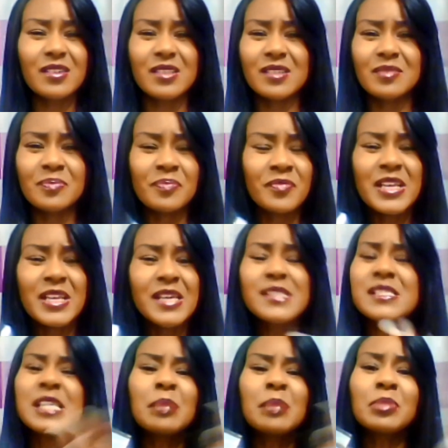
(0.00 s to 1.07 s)
or
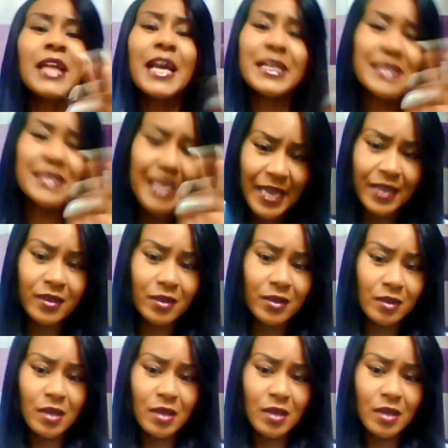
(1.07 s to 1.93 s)
something like that.